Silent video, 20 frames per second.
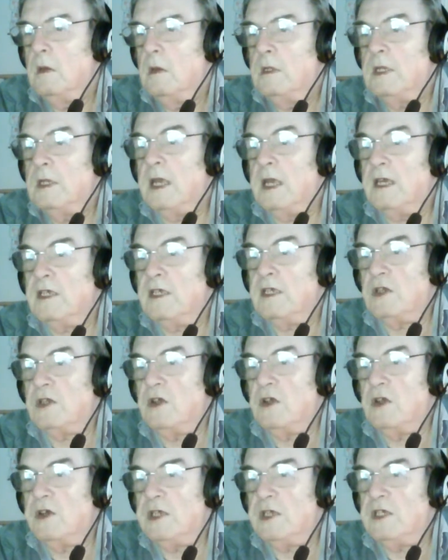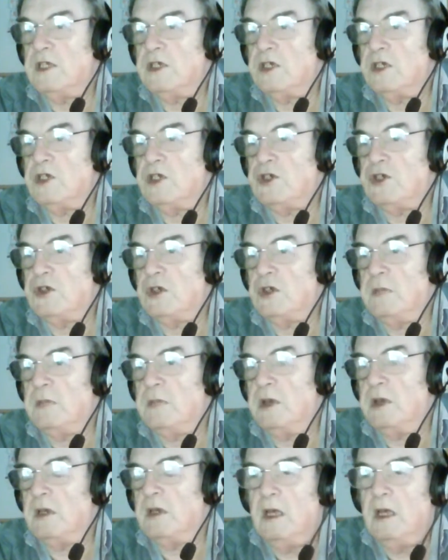Yeah, it's a lot easier, surely.
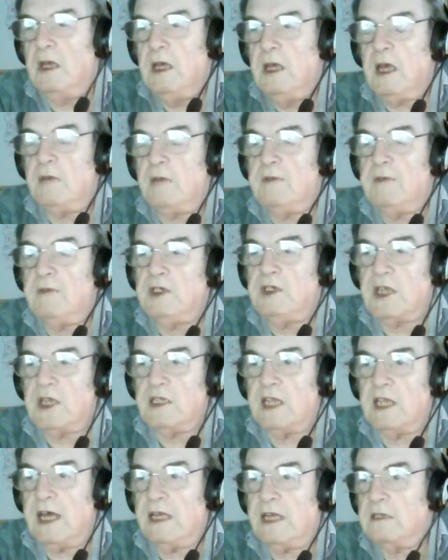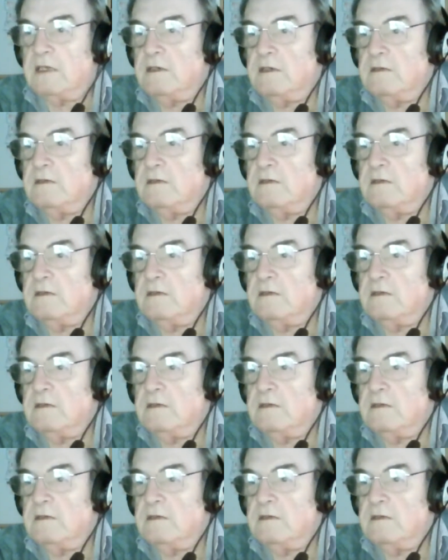But having said that,